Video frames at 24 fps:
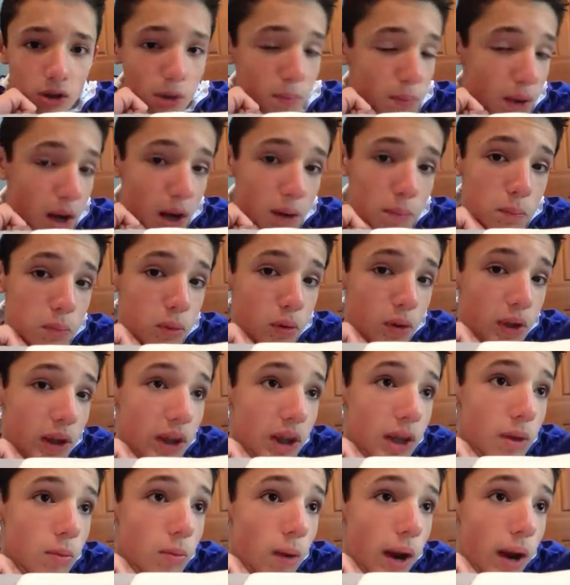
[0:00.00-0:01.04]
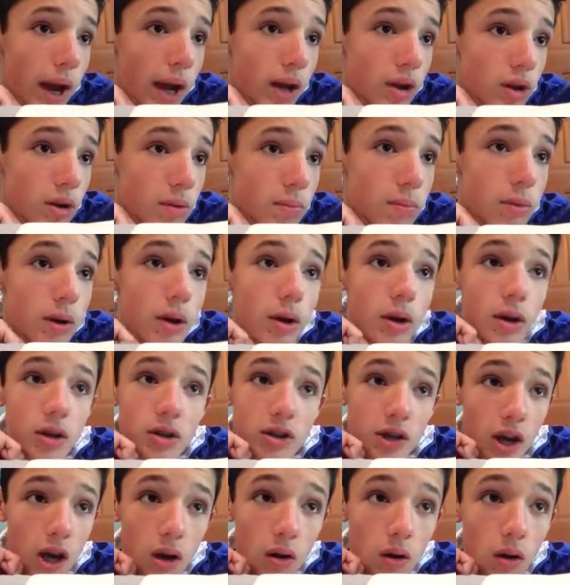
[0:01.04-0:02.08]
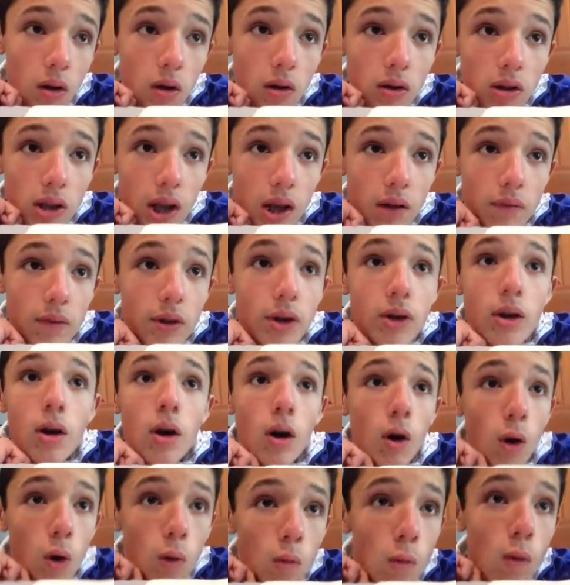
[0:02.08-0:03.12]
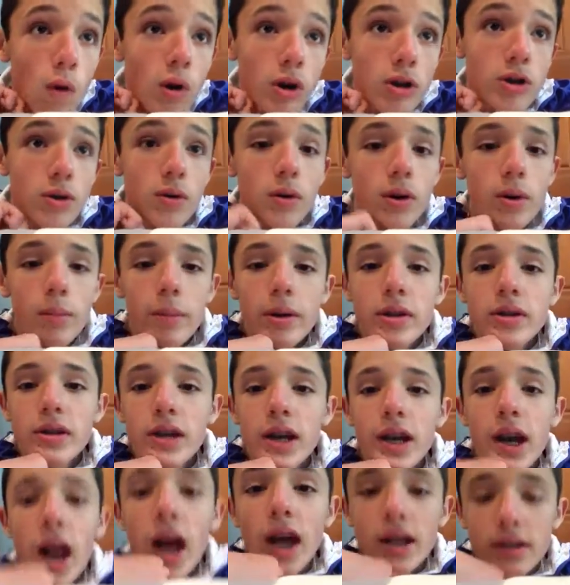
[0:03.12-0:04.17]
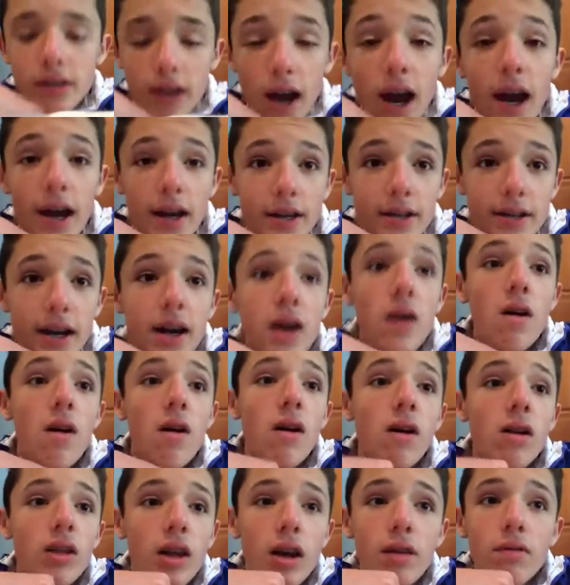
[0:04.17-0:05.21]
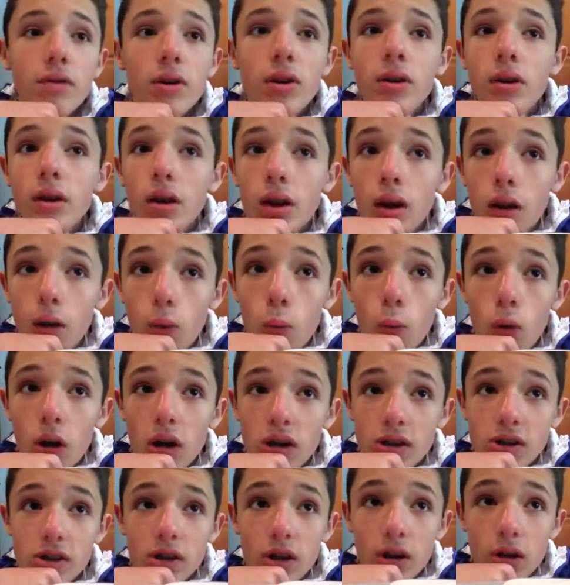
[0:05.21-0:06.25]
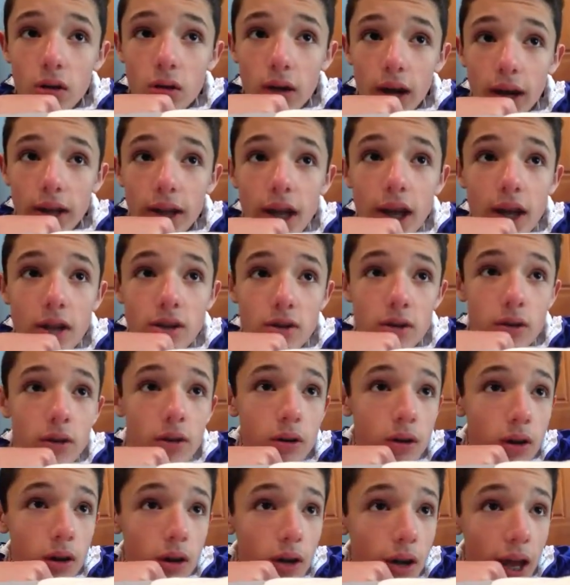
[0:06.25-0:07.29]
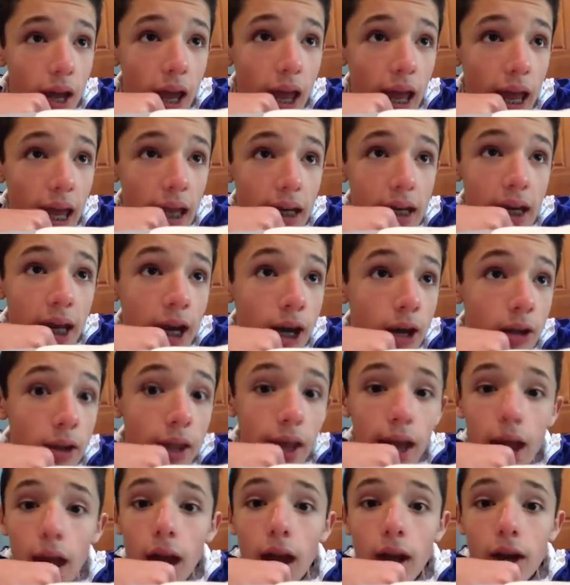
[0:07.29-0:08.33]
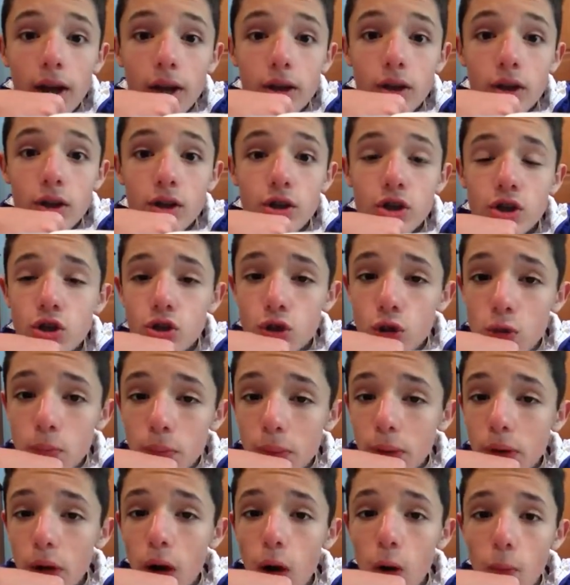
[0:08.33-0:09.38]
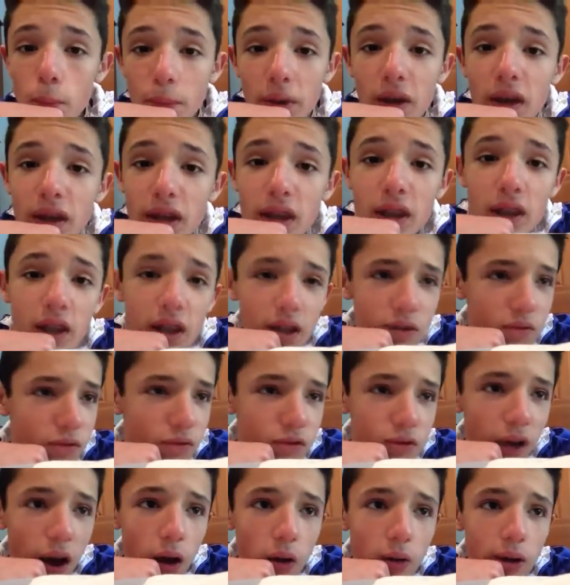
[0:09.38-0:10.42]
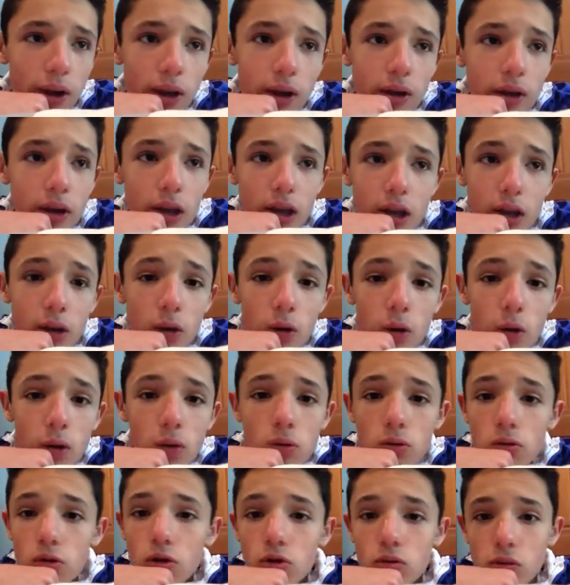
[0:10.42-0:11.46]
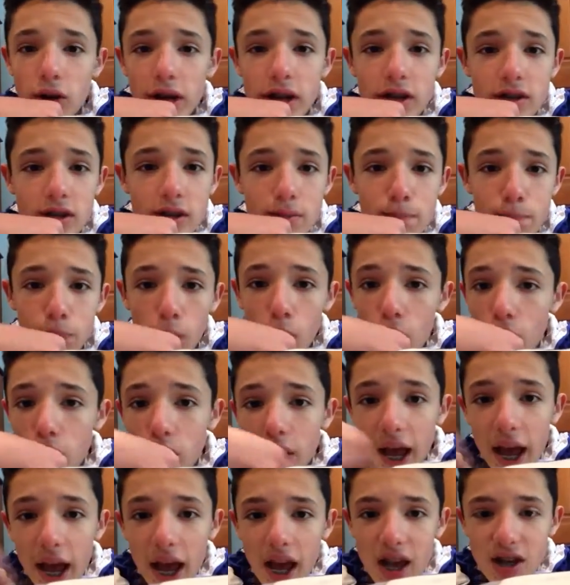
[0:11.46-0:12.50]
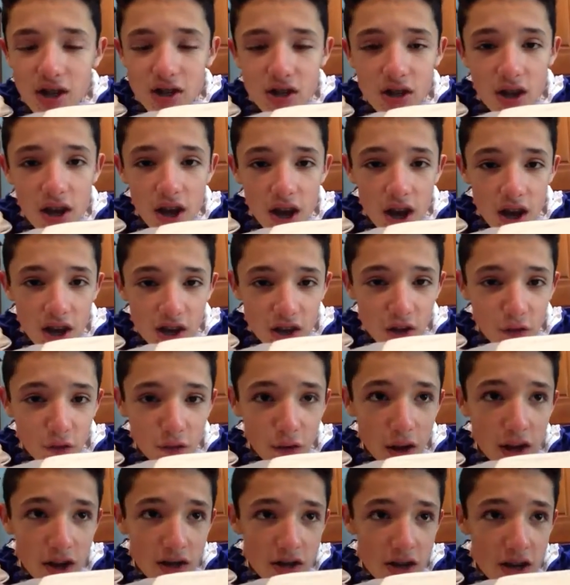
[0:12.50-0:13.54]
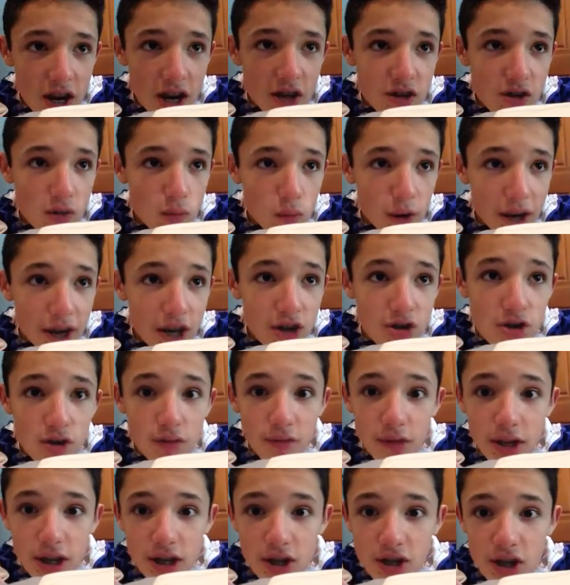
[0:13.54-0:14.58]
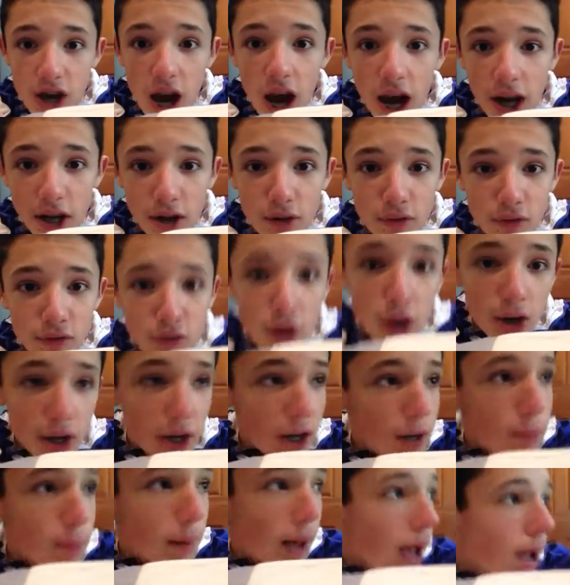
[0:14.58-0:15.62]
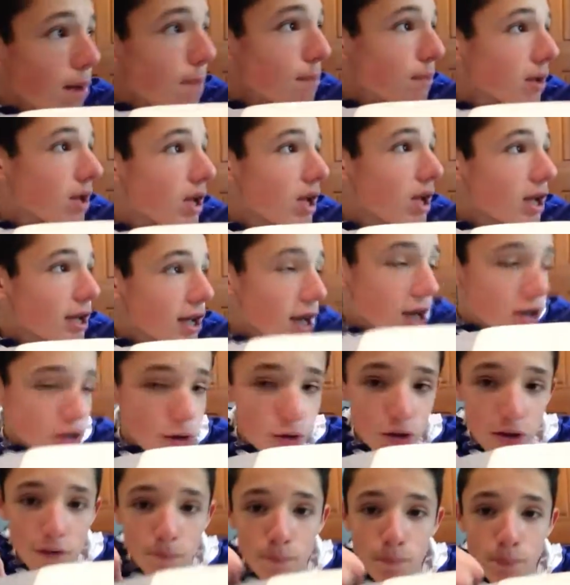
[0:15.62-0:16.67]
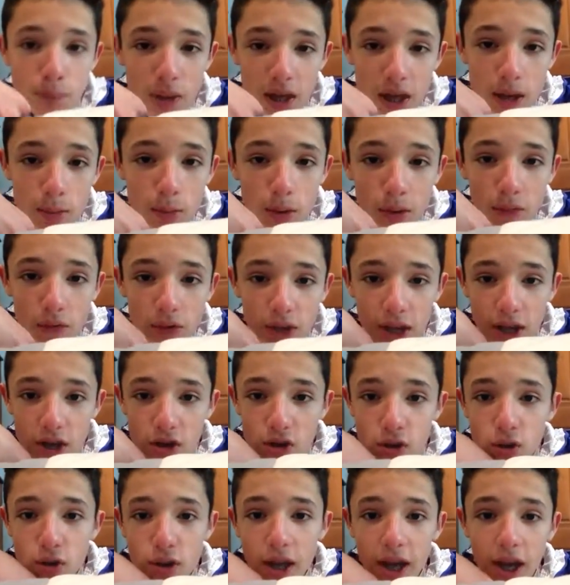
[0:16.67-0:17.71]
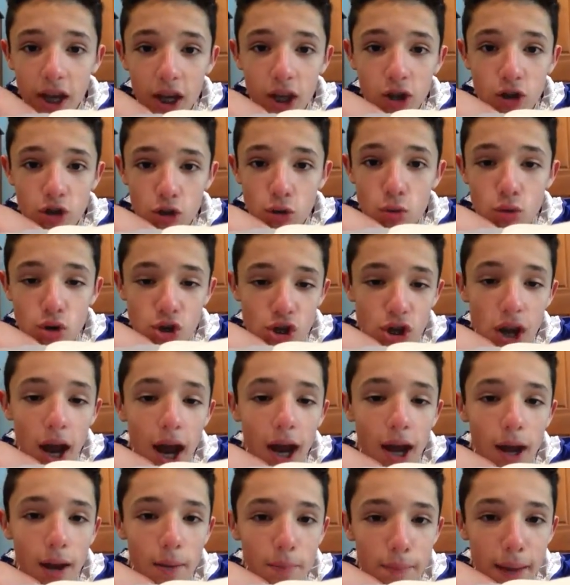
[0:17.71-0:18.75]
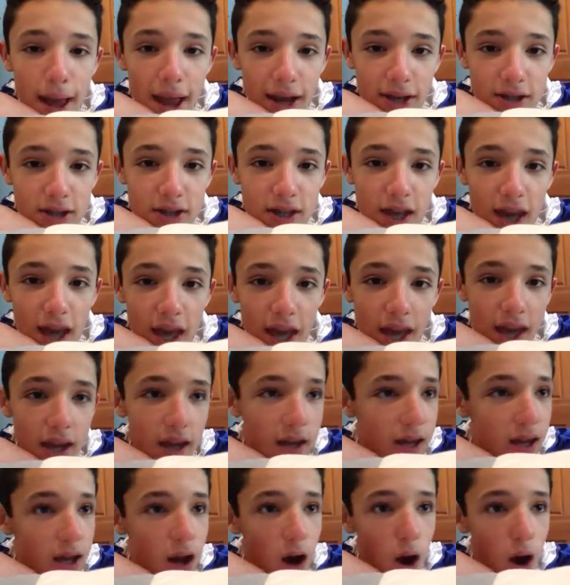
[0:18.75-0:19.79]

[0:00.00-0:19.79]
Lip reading: Something completely random, TH11, or war tournaments, and TH11 was the correct answer. And now they added this super OP, like, falcon, eagle, crazy bird-ass defense that has the range of the entire fucking map and shoots a beam of laser that can two-shot a max king.